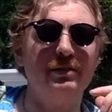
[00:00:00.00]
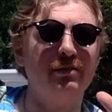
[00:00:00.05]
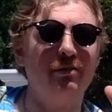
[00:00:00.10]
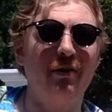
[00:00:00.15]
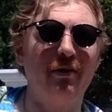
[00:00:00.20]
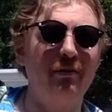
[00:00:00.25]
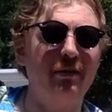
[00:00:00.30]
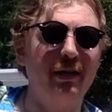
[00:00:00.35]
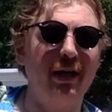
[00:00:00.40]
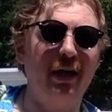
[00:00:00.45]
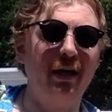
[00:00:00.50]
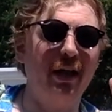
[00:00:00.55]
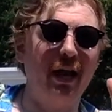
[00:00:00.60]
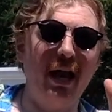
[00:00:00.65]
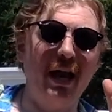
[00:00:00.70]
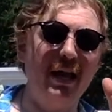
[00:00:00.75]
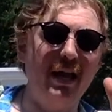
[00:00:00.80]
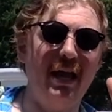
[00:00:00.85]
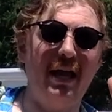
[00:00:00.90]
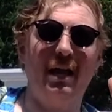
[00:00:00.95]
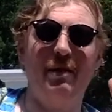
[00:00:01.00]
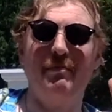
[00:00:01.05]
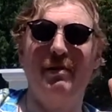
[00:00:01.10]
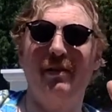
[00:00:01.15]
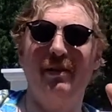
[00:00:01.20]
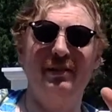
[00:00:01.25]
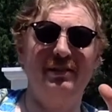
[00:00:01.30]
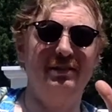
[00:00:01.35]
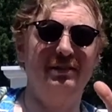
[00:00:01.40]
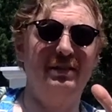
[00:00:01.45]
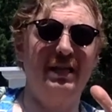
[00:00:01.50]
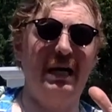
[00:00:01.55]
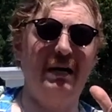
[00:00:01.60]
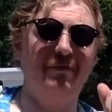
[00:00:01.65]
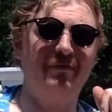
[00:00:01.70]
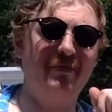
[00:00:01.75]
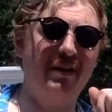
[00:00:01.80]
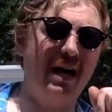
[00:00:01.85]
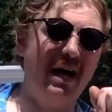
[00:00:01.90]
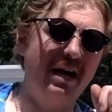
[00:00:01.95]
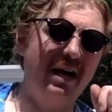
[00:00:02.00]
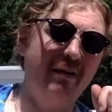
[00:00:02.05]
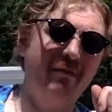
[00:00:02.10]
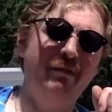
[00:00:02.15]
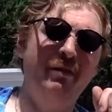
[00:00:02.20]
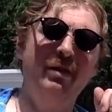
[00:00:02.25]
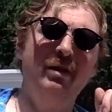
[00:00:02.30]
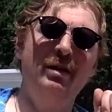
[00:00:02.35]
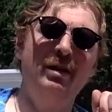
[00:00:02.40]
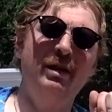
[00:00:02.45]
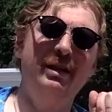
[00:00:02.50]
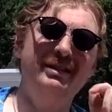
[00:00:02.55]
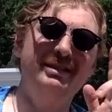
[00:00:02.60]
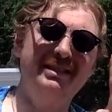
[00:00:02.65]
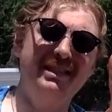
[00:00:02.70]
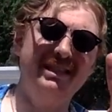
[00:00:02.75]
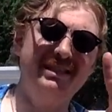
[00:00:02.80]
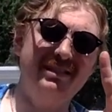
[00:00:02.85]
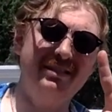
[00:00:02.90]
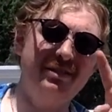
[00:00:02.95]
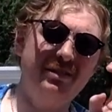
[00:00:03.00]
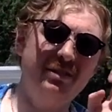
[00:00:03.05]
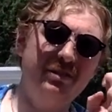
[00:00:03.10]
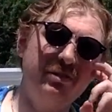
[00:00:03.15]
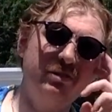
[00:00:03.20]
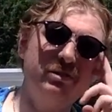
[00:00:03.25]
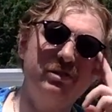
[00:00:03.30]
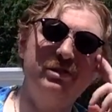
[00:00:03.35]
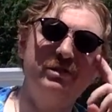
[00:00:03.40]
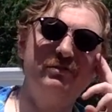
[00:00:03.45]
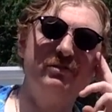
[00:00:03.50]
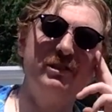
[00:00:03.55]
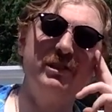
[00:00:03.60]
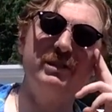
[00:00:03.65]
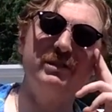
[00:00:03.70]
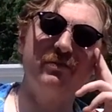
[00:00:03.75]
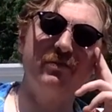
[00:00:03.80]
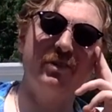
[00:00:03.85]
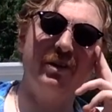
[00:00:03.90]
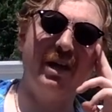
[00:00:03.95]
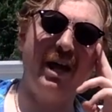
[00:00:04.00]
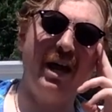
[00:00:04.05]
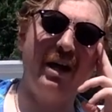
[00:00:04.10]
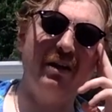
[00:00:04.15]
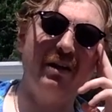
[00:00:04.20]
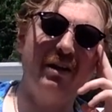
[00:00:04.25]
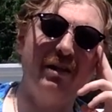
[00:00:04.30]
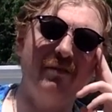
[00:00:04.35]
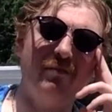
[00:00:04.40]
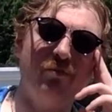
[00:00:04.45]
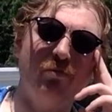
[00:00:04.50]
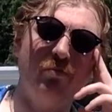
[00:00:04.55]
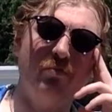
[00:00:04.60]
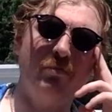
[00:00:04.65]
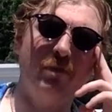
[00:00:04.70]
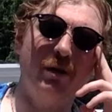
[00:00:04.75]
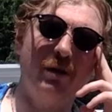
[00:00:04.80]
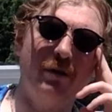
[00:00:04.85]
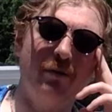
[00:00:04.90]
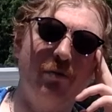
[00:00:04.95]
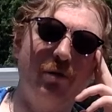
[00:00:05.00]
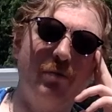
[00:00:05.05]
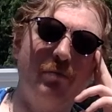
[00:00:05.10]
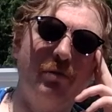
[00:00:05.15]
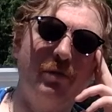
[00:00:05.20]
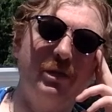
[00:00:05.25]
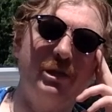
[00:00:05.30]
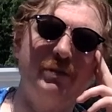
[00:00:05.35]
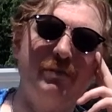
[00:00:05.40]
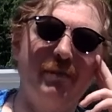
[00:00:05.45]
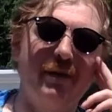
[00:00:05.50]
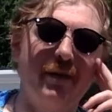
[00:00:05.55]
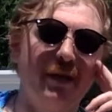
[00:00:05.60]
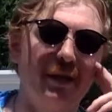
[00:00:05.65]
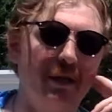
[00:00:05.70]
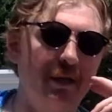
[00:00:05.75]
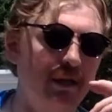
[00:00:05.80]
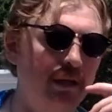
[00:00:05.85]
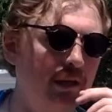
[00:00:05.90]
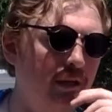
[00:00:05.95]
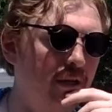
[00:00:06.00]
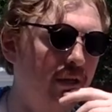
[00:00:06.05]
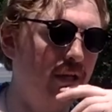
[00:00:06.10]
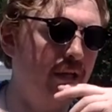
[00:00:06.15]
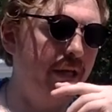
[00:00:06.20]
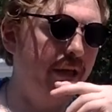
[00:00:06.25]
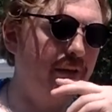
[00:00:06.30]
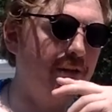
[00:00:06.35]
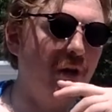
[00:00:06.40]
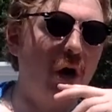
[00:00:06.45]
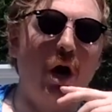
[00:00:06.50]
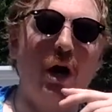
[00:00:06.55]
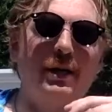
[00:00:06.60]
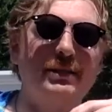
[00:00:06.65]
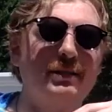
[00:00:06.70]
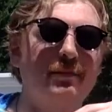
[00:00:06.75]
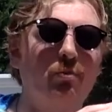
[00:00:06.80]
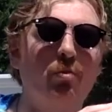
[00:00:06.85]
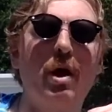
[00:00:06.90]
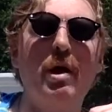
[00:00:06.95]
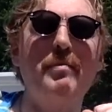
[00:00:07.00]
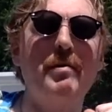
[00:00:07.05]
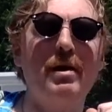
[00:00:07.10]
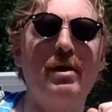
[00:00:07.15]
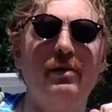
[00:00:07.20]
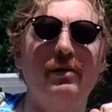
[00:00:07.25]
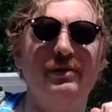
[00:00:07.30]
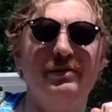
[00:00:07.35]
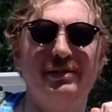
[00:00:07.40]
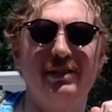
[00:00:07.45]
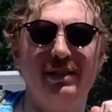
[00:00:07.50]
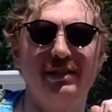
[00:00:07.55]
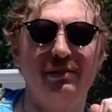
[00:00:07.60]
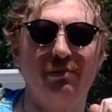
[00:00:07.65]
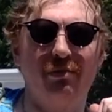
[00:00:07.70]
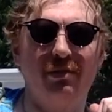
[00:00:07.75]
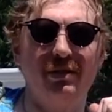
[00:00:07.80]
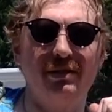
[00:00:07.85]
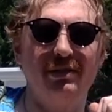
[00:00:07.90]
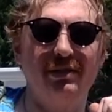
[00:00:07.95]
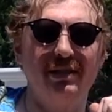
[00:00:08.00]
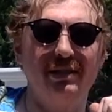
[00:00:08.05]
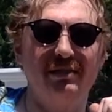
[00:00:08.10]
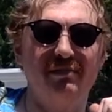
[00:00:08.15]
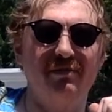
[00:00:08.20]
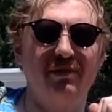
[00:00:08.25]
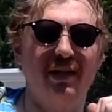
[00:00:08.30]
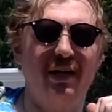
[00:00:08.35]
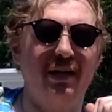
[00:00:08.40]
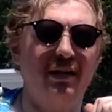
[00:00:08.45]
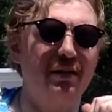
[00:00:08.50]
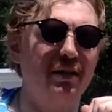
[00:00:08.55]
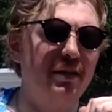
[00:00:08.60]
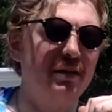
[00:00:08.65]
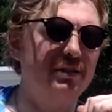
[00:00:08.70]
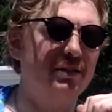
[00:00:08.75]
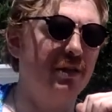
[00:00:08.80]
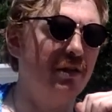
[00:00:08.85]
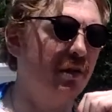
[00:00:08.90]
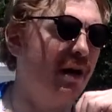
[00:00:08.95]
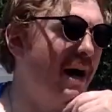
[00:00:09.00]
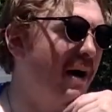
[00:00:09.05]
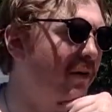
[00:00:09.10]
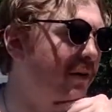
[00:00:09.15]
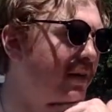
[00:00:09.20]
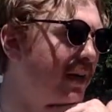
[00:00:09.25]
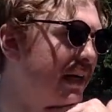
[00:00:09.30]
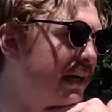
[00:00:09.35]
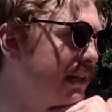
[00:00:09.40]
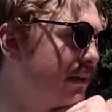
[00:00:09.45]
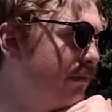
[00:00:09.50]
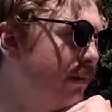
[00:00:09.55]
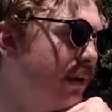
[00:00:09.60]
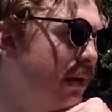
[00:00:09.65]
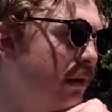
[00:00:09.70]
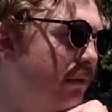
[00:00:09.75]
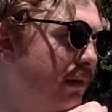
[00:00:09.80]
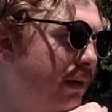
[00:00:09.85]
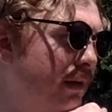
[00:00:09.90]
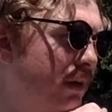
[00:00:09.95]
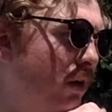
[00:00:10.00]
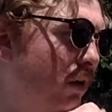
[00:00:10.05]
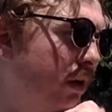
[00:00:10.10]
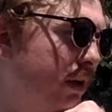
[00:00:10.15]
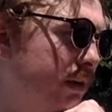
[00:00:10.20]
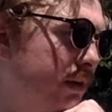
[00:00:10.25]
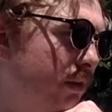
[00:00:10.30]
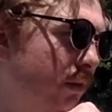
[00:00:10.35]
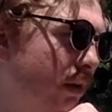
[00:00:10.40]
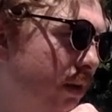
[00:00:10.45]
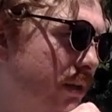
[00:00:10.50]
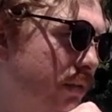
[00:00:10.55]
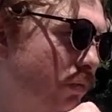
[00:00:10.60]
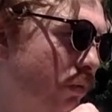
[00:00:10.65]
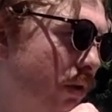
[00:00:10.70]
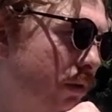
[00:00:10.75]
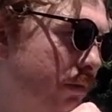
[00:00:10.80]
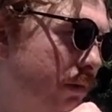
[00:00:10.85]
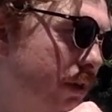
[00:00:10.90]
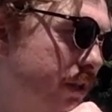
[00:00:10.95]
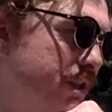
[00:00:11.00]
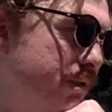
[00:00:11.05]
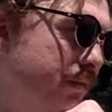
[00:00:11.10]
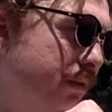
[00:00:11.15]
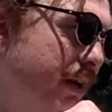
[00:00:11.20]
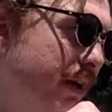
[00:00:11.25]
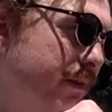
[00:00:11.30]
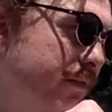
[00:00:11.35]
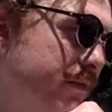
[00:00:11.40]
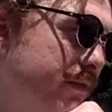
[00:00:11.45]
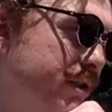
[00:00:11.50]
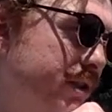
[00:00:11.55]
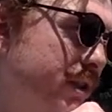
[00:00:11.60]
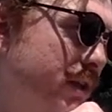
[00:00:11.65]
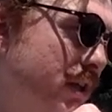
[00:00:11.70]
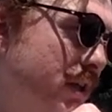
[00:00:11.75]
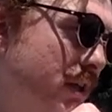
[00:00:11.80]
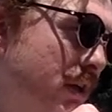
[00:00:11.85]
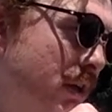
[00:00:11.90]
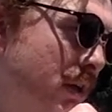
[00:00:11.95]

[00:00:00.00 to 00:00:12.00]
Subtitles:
of any anime, this is top 5, season 2 season finale of One Punch Man is awesome, way better than season 1 season finale. So I would highly recommend going to watch One Punch Man for sure.